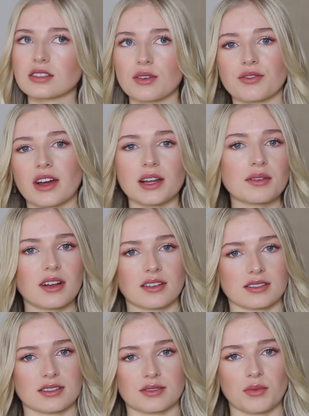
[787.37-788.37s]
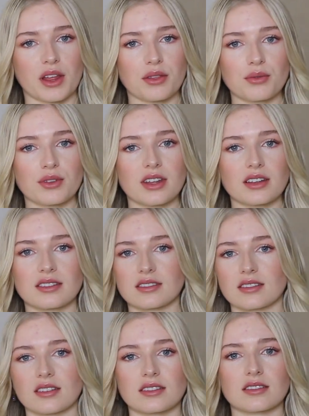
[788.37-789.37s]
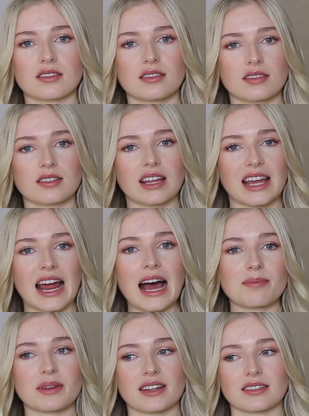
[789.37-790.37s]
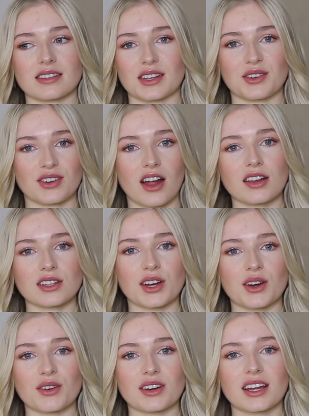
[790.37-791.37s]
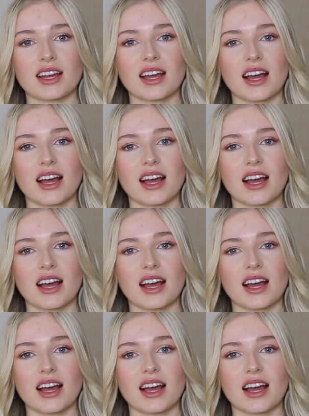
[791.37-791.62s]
also, if anyone else went through this, it happens, like you're not alone.